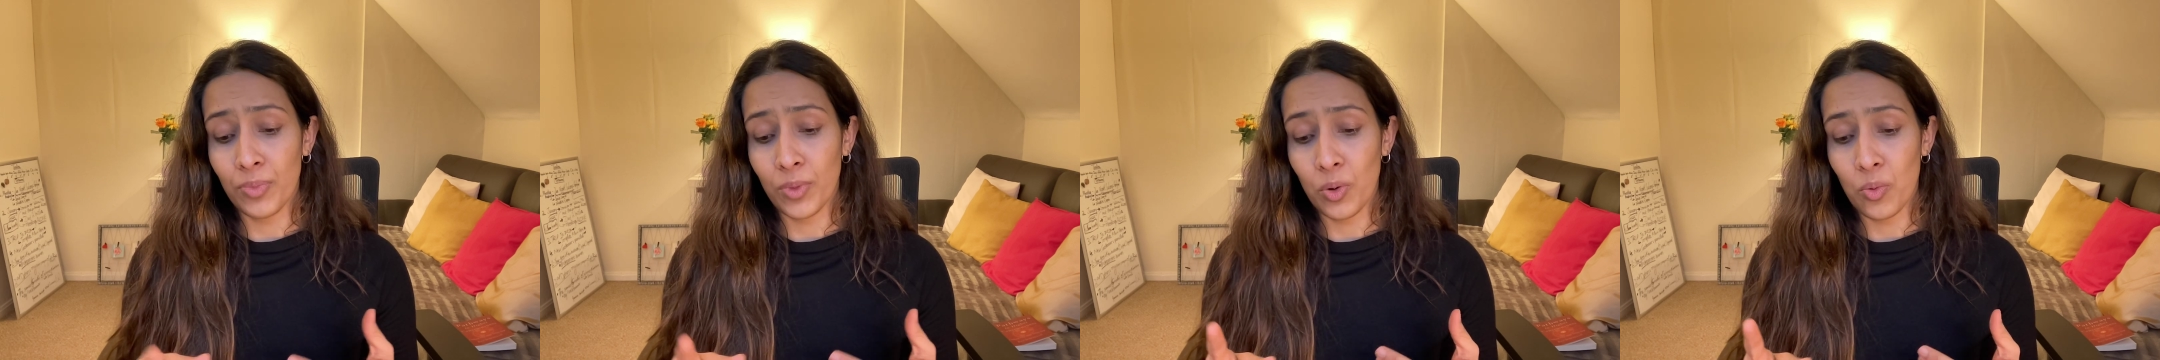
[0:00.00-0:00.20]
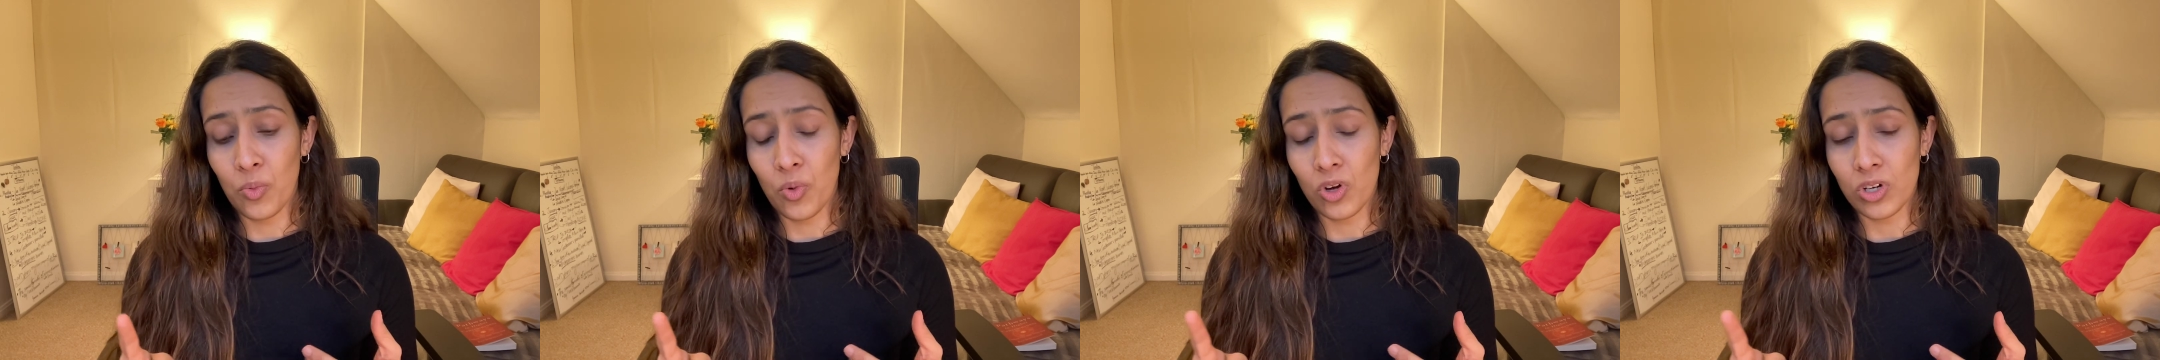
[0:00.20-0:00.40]

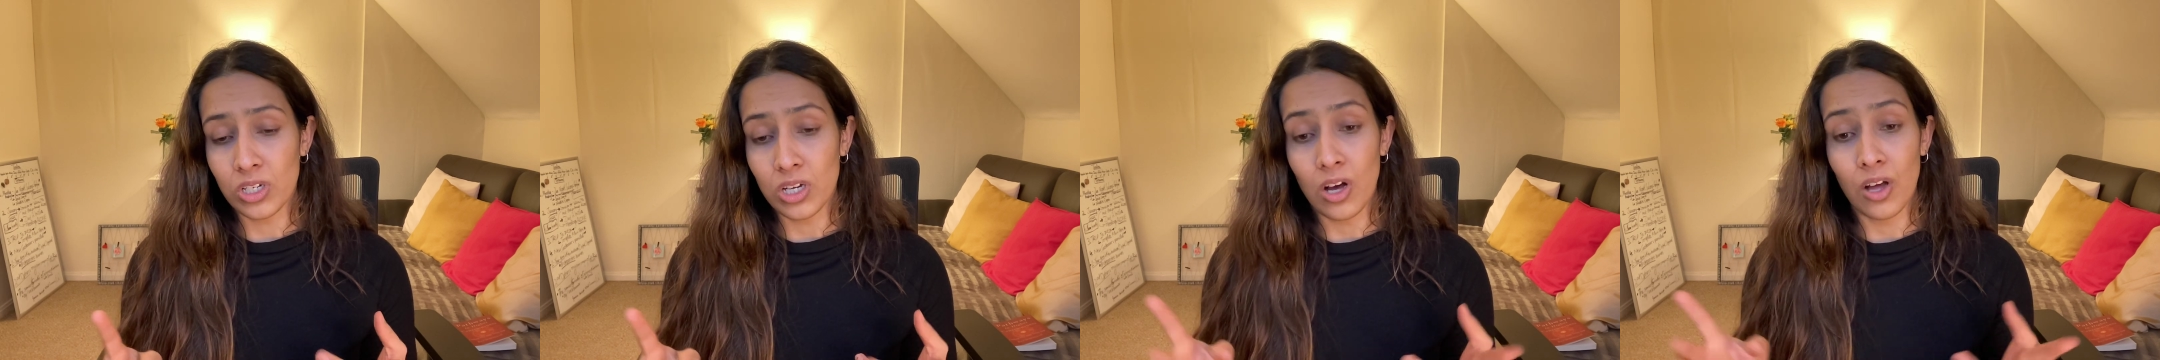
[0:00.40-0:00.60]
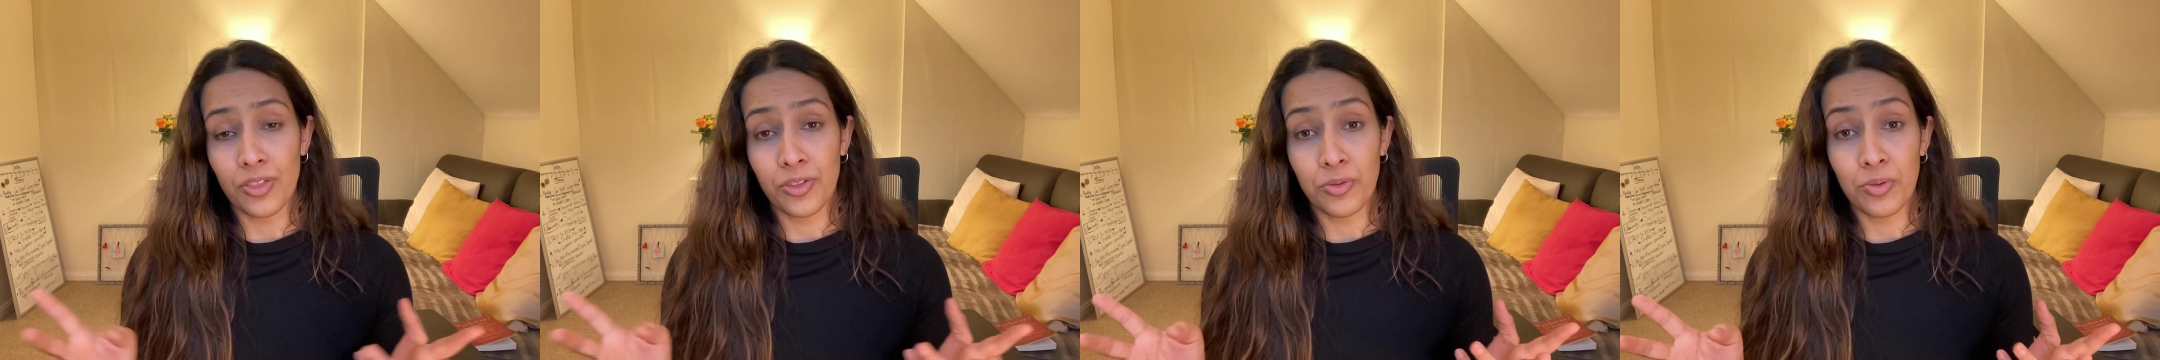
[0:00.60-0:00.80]
What
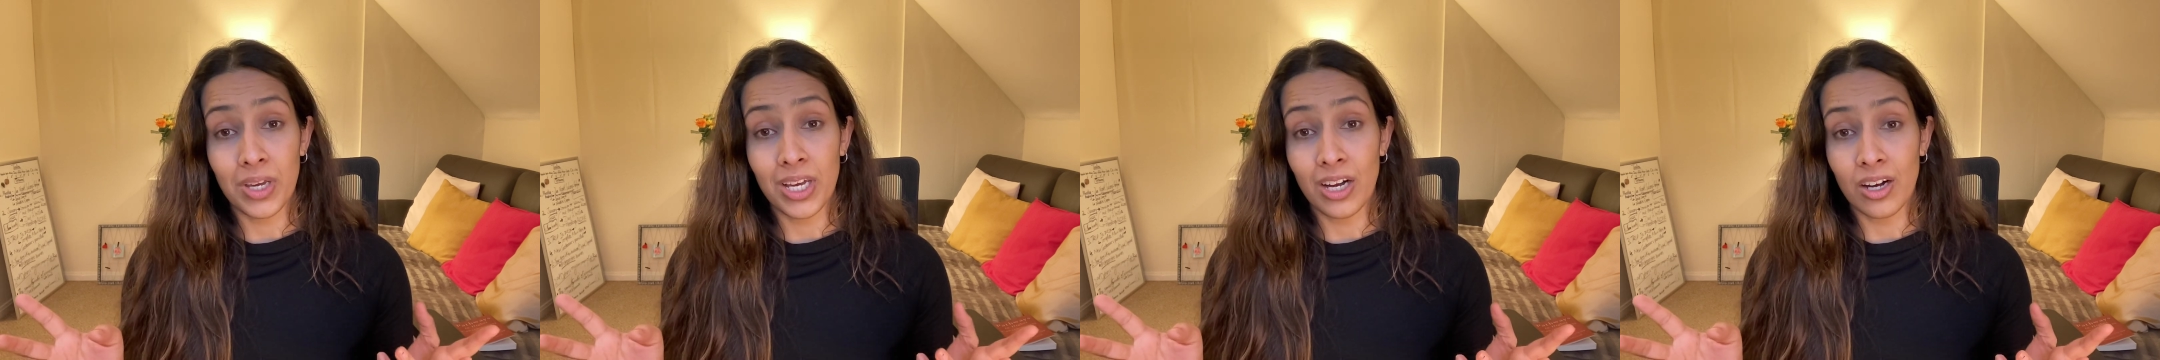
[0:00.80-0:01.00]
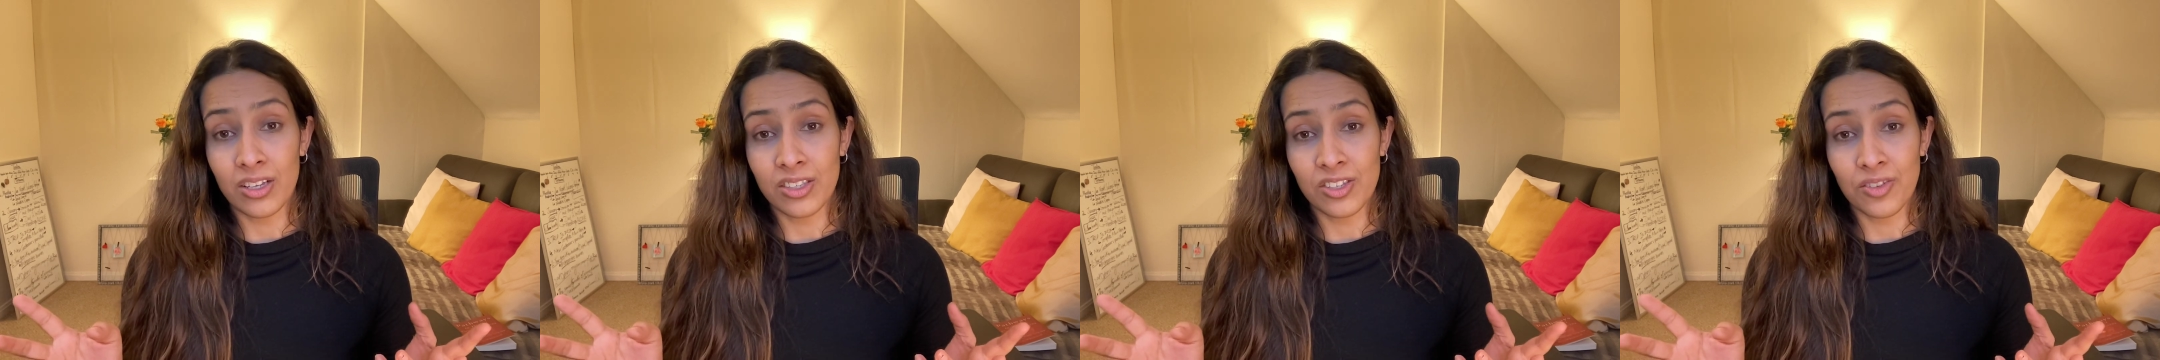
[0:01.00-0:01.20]
are three
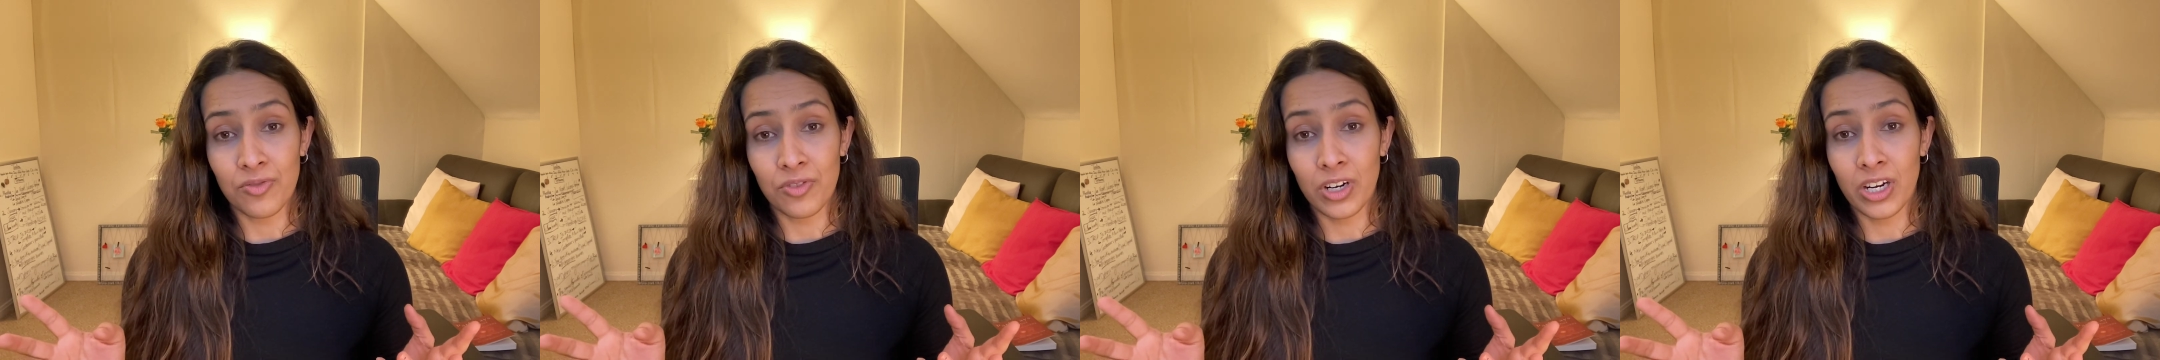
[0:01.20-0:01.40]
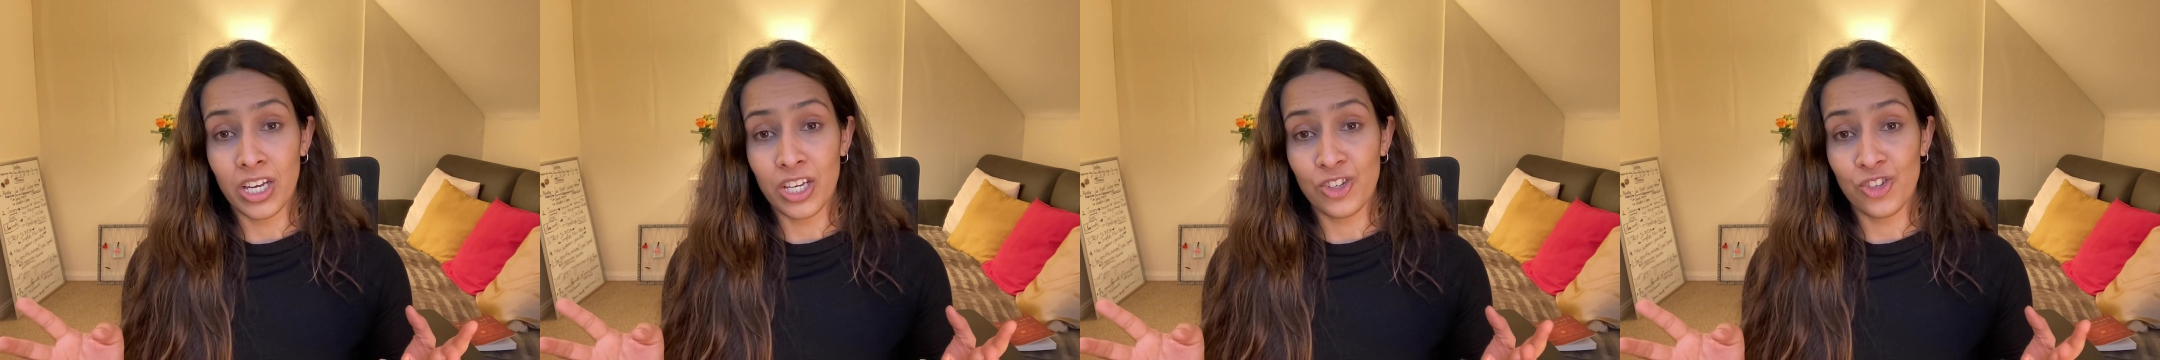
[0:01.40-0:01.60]
kinds of
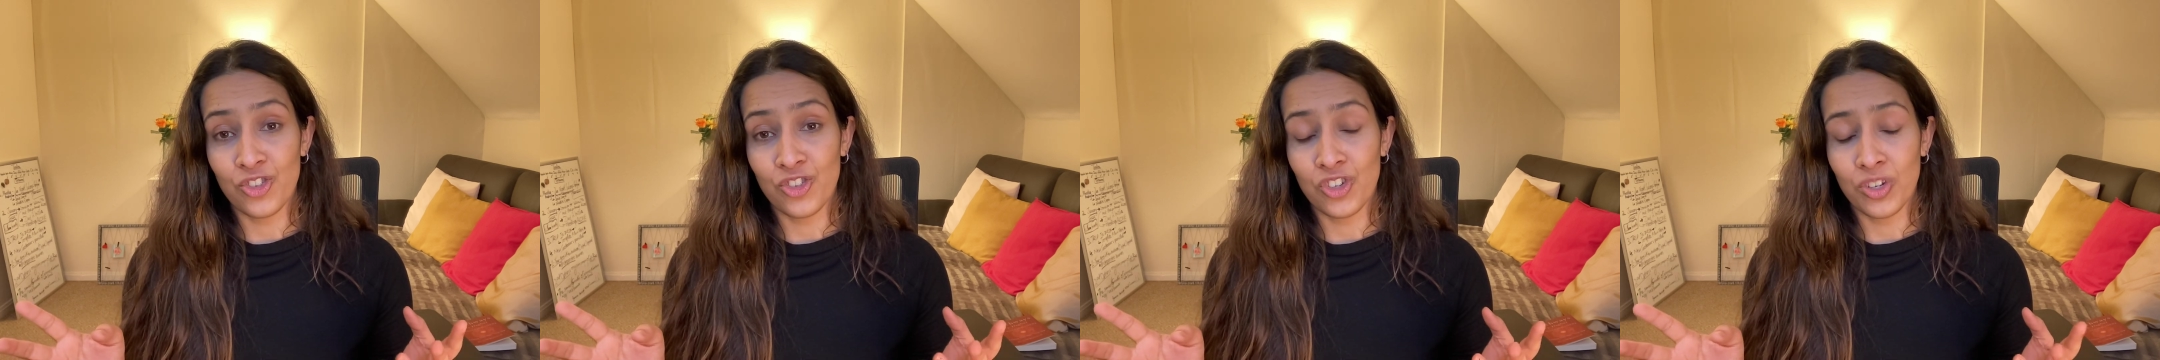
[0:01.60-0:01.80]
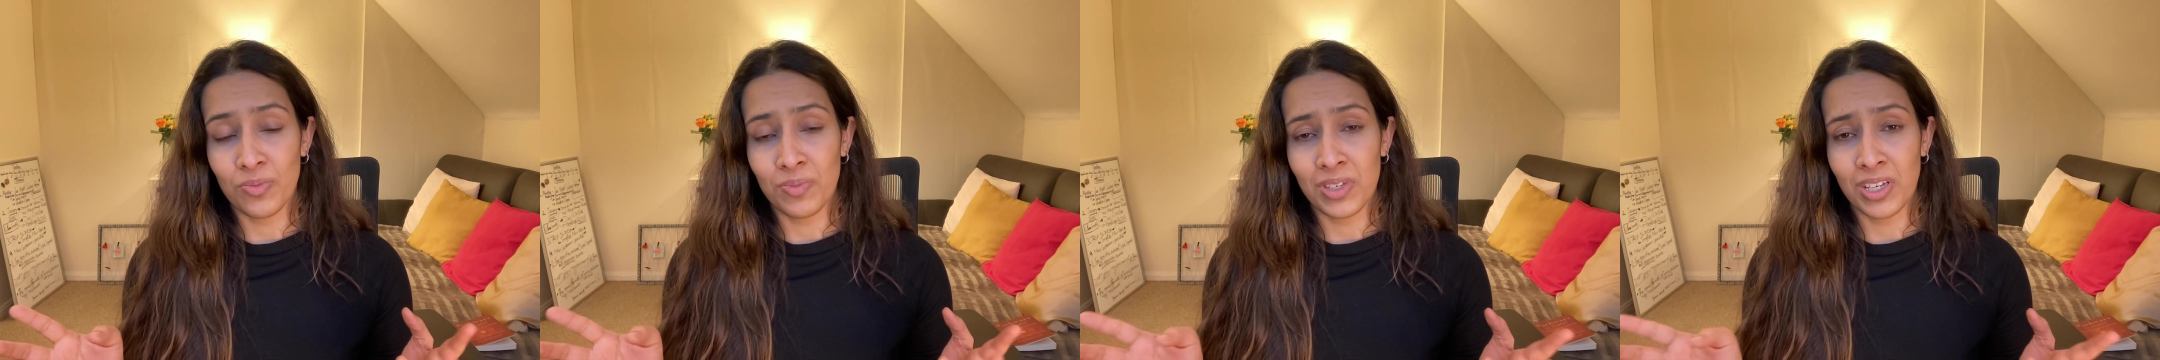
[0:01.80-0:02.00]

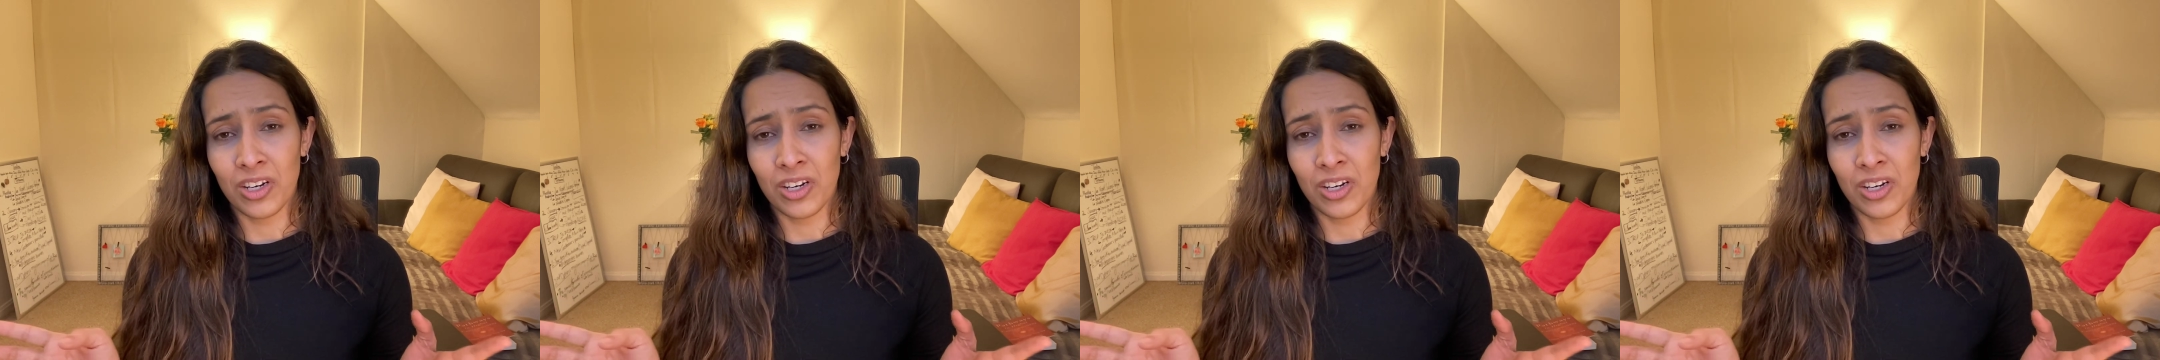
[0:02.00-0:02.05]
relationships?